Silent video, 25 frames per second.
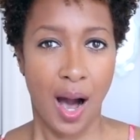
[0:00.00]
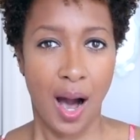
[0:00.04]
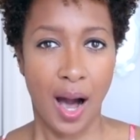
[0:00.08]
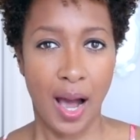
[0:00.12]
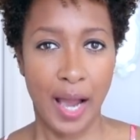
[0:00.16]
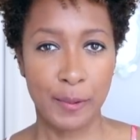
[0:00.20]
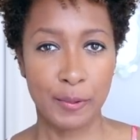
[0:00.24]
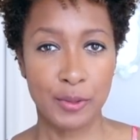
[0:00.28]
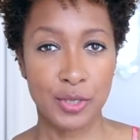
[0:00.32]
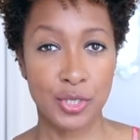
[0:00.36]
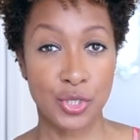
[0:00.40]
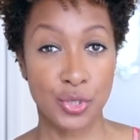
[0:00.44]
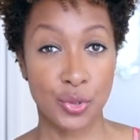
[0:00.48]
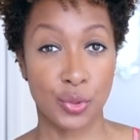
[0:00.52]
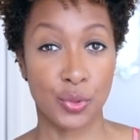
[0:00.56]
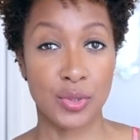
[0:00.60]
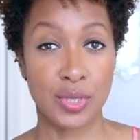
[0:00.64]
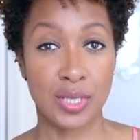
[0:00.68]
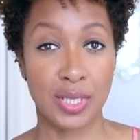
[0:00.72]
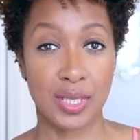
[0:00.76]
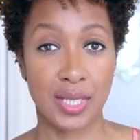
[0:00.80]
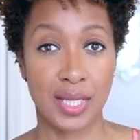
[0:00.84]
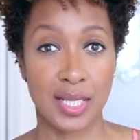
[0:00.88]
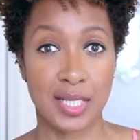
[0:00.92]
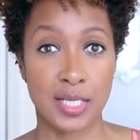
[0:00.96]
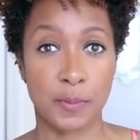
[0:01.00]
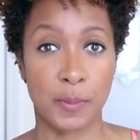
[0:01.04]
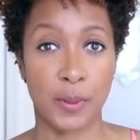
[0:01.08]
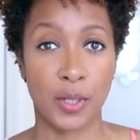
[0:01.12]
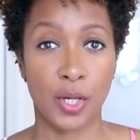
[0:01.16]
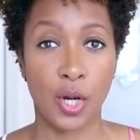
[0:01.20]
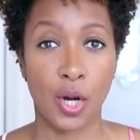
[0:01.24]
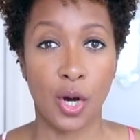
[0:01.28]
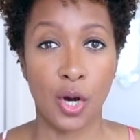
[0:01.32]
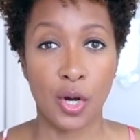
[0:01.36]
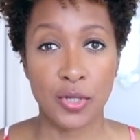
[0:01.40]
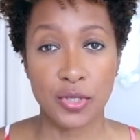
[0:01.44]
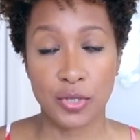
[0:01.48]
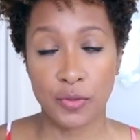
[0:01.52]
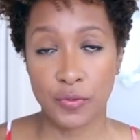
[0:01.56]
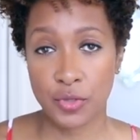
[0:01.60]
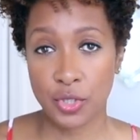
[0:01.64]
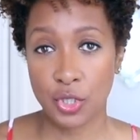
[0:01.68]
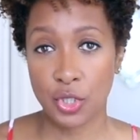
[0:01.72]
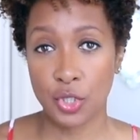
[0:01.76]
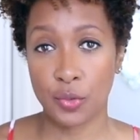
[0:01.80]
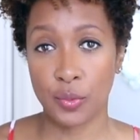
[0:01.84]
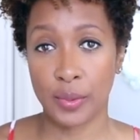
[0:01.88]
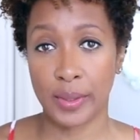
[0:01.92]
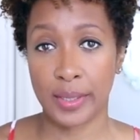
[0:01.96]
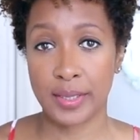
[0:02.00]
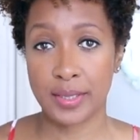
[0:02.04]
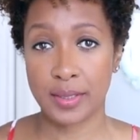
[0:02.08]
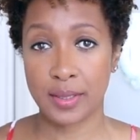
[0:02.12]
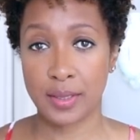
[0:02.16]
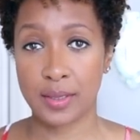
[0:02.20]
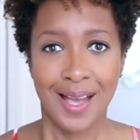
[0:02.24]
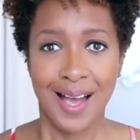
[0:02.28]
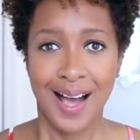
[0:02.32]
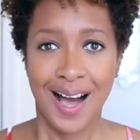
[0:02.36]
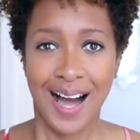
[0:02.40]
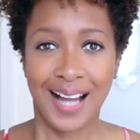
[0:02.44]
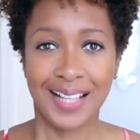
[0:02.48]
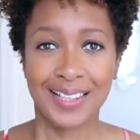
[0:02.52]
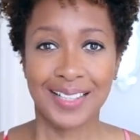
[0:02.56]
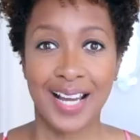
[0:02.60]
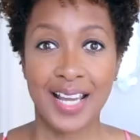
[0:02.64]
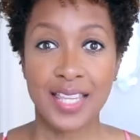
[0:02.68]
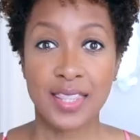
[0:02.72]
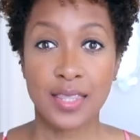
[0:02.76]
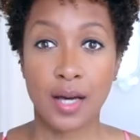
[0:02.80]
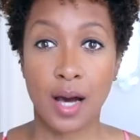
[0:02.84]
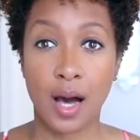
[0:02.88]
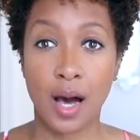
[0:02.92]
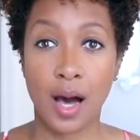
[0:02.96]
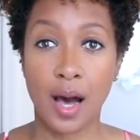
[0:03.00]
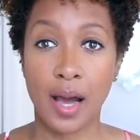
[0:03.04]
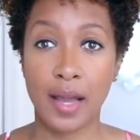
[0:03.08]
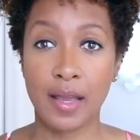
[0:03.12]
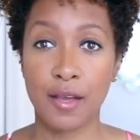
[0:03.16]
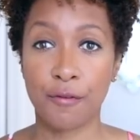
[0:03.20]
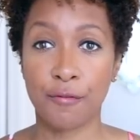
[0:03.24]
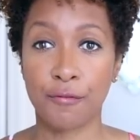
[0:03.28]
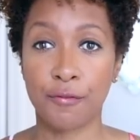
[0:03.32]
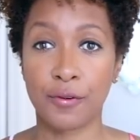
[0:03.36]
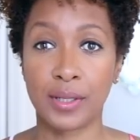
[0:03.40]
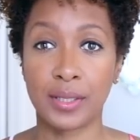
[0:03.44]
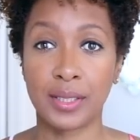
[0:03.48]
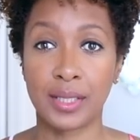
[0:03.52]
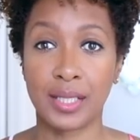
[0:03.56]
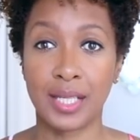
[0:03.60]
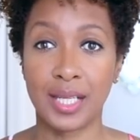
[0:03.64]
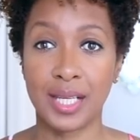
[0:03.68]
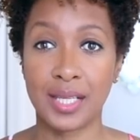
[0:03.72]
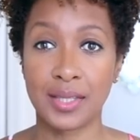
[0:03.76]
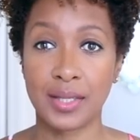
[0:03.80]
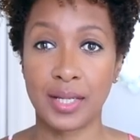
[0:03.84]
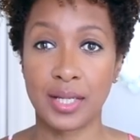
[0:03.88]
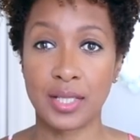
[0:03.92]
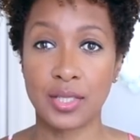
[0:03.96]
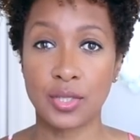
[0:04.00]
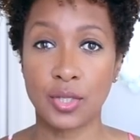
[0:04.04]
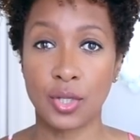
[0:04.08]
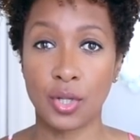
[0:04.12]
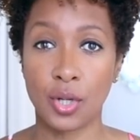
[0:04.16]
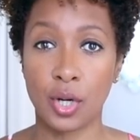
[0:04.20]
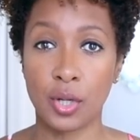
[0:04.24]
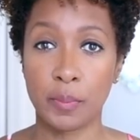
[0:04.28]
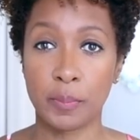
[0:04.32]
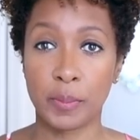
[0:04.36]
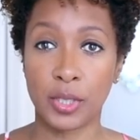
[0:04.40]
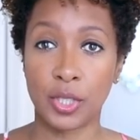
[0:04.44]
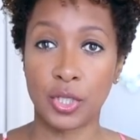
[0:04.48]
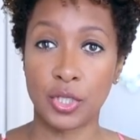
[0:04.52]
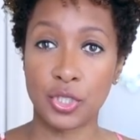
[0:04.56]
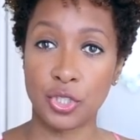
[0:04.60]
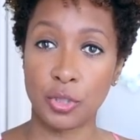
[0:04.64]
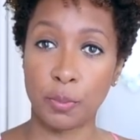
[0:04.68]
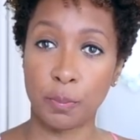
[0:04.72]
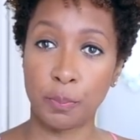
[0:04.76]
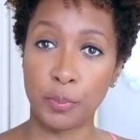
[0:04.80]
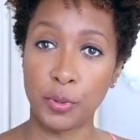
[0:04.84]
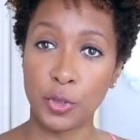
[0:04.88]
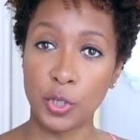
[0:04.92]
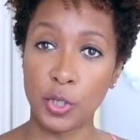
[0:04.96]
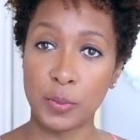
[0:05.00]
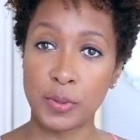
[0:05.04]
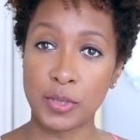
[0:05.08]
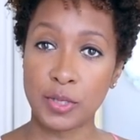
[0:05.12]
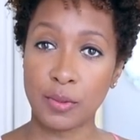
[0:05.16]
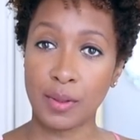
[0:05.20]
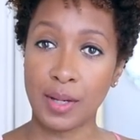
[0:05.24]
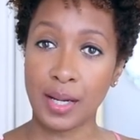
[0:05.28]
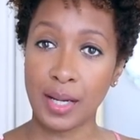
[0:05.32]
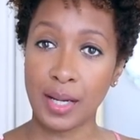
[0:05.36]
I was drawn to this because of two reasons. I like the higher front here that it's got because your boobs are